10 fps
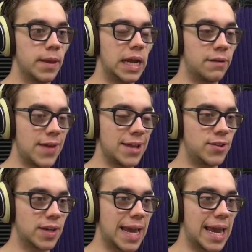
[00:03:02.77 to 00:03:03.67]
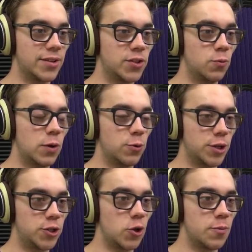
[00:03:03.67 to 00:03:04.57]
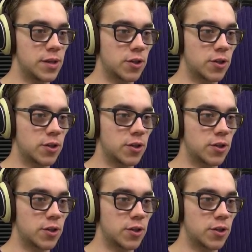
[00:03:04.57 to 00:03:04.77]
And if that's the case, we would assume this